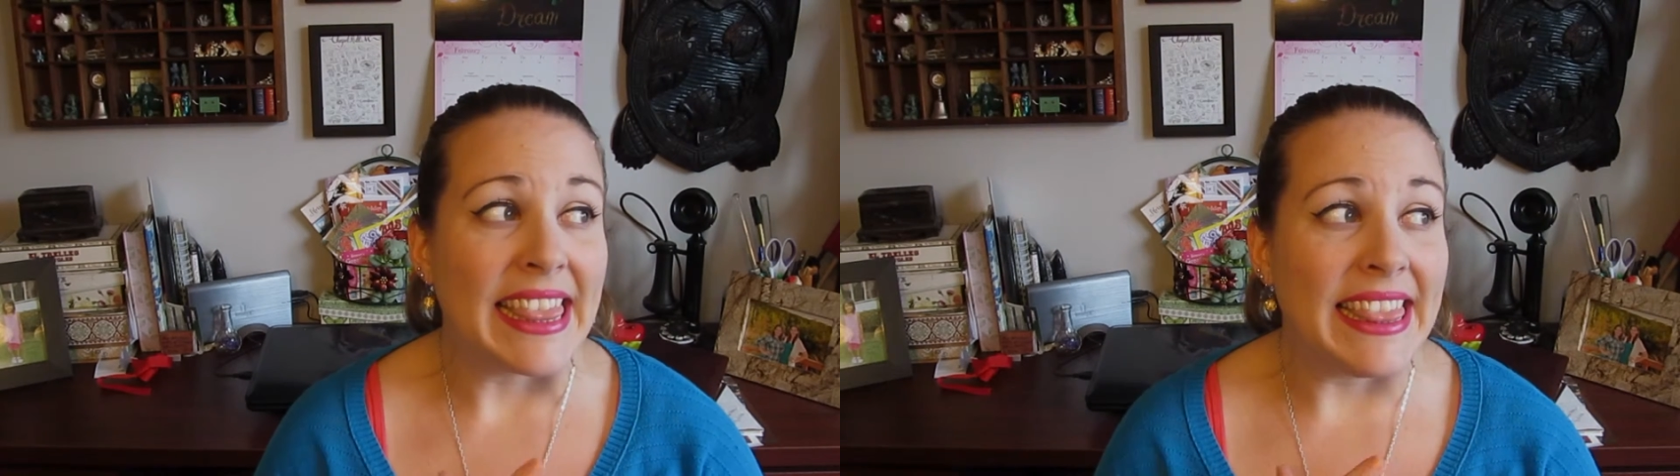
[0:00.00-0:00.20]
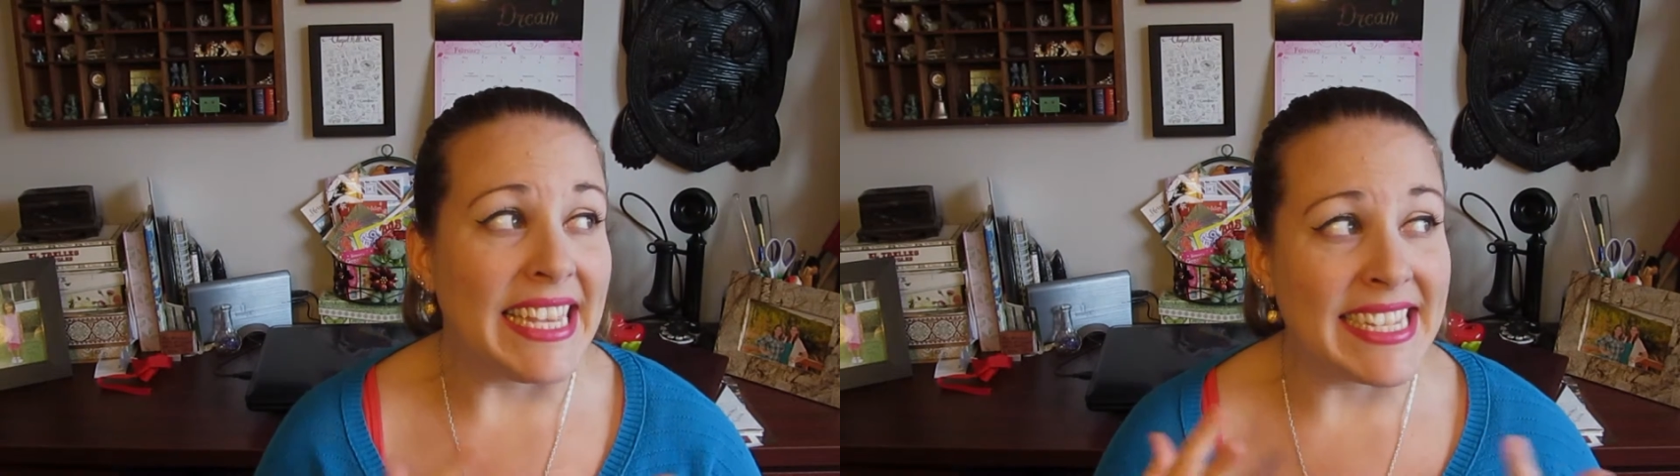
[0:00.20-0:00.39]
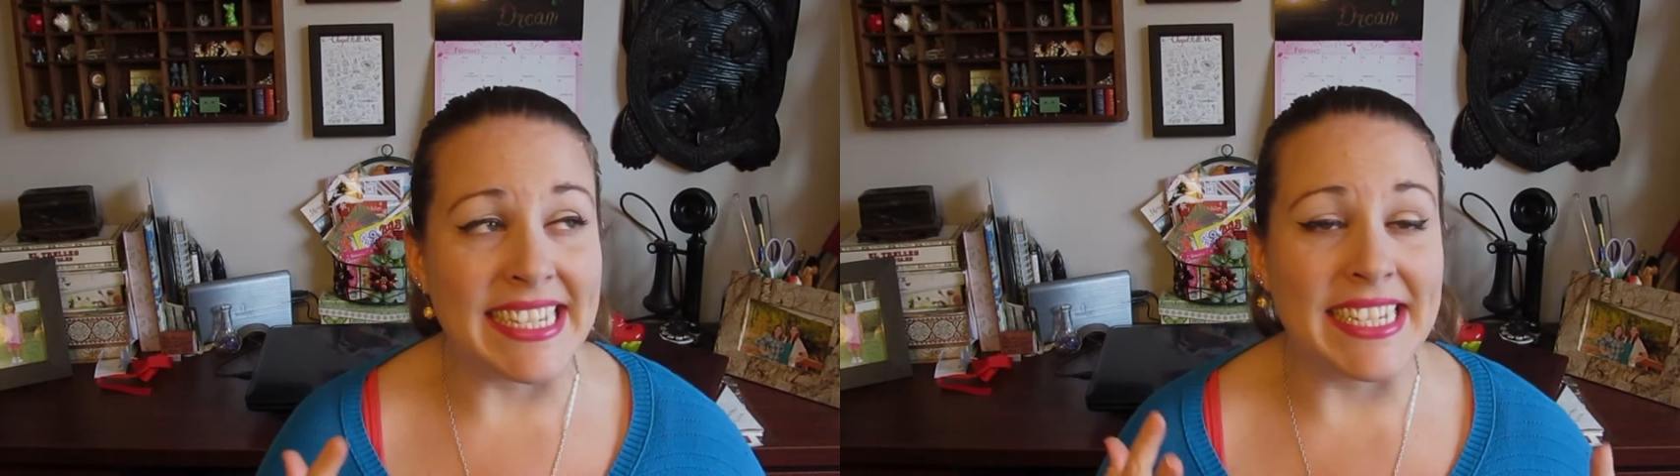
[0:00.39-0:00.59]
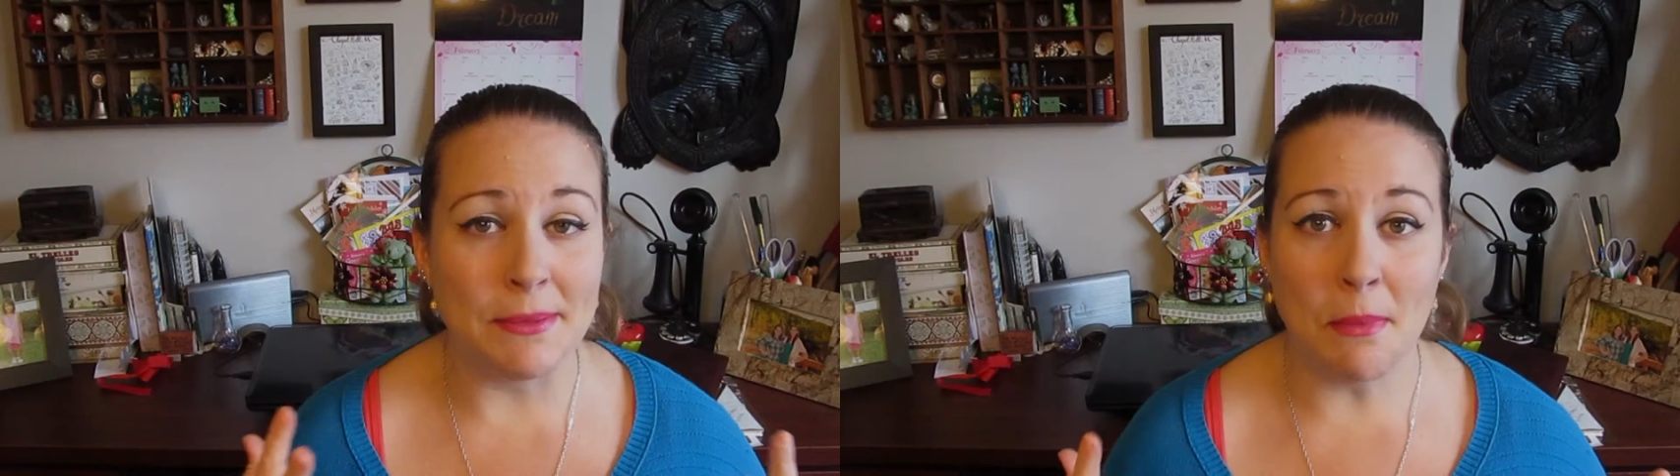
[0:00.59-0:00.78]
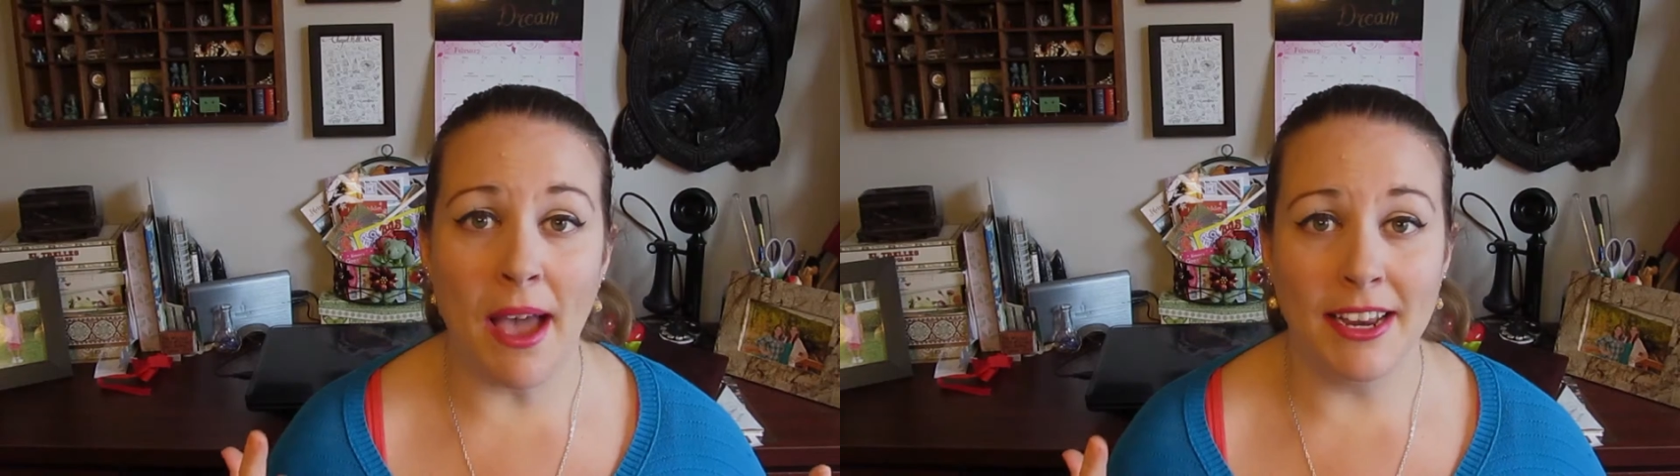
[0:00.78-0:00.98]
This
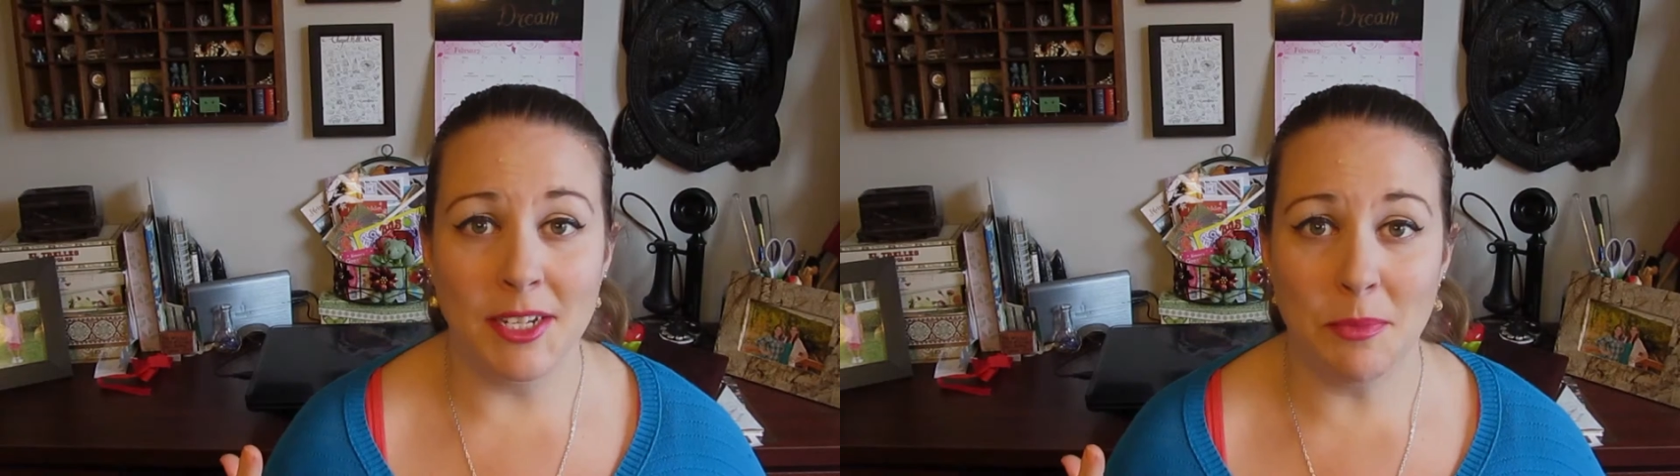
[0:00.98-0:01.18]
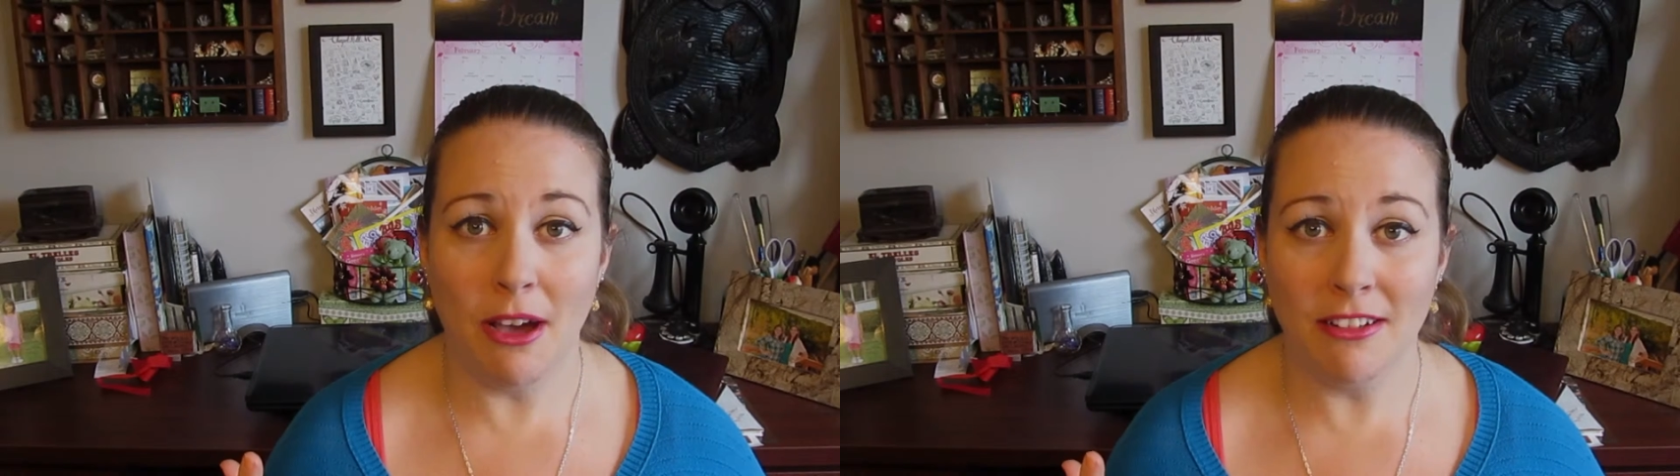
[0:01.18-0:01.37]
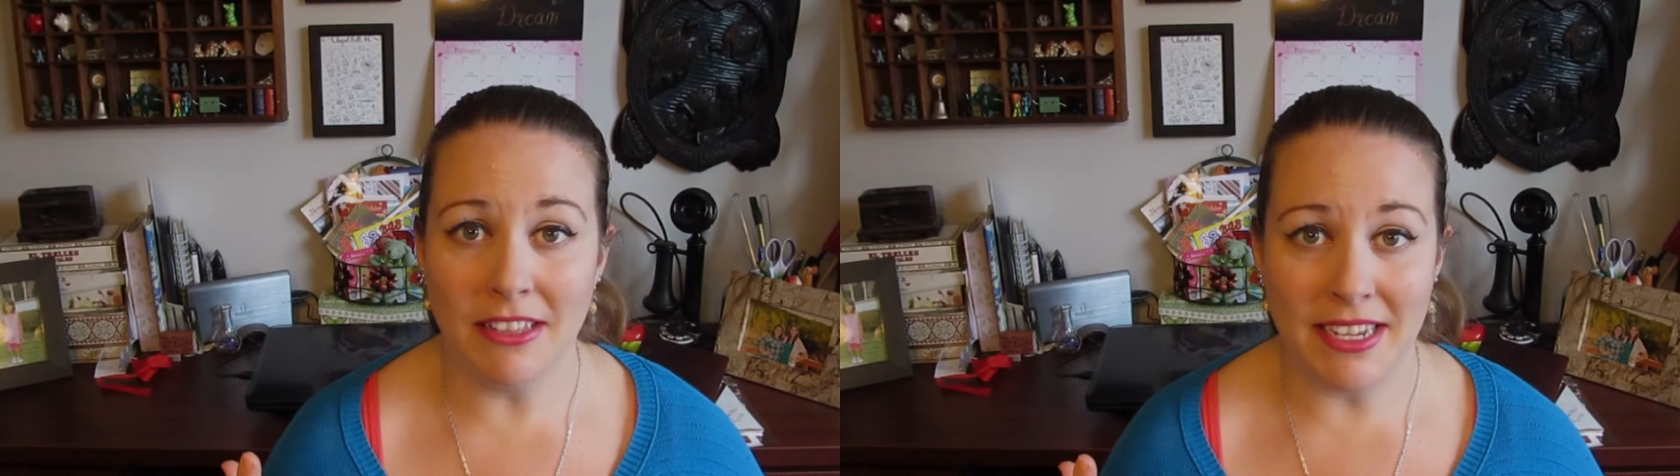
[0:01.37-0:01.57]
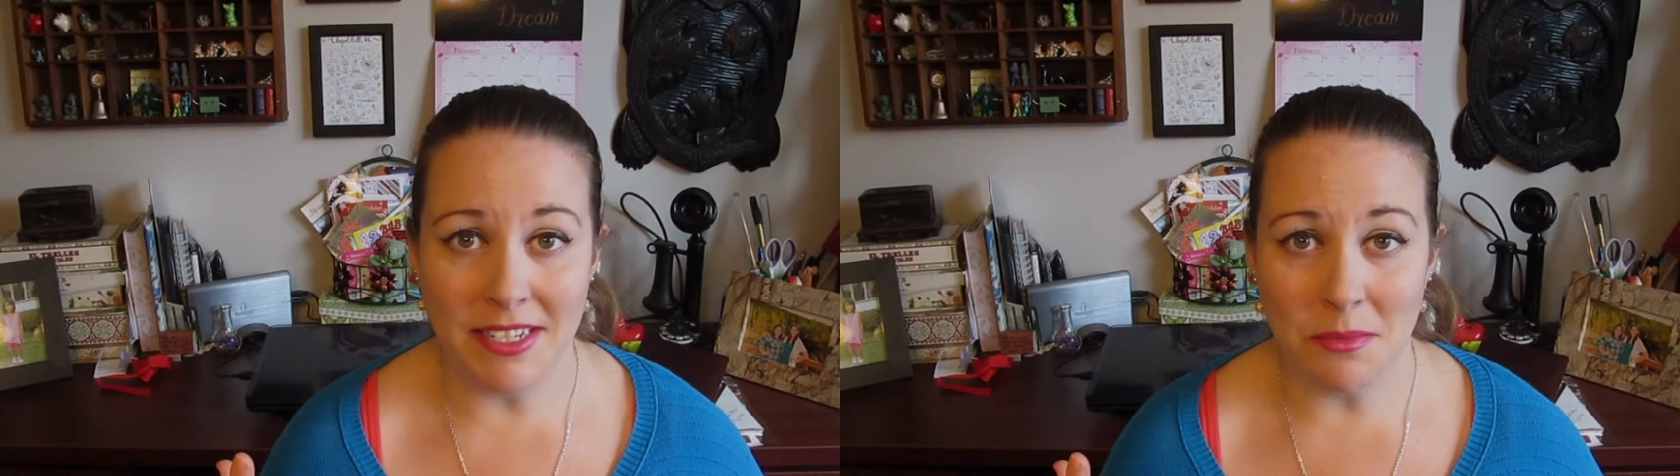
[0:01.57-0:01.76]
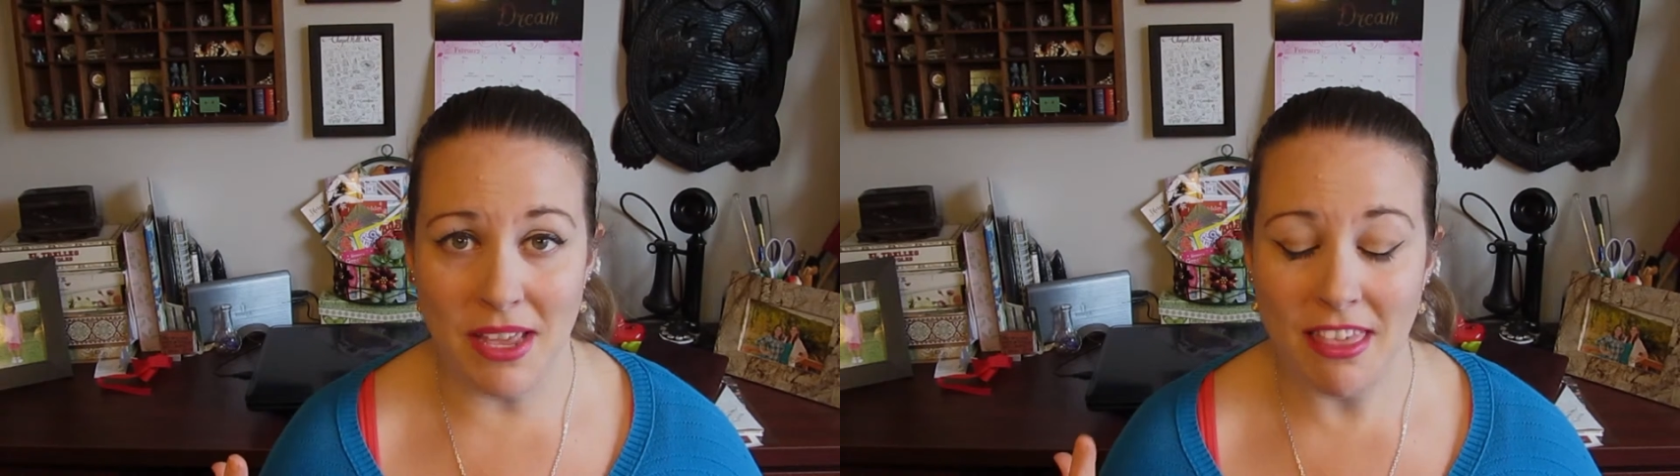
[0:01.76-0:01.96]
is mind-boggling
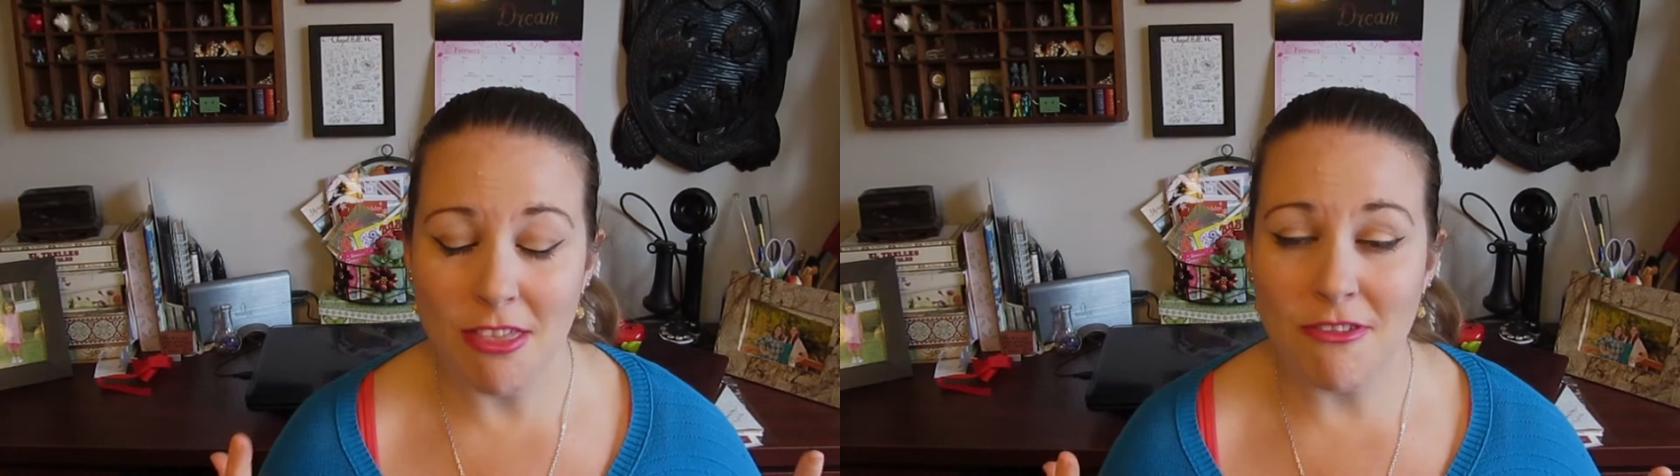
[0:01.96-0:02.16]
to me,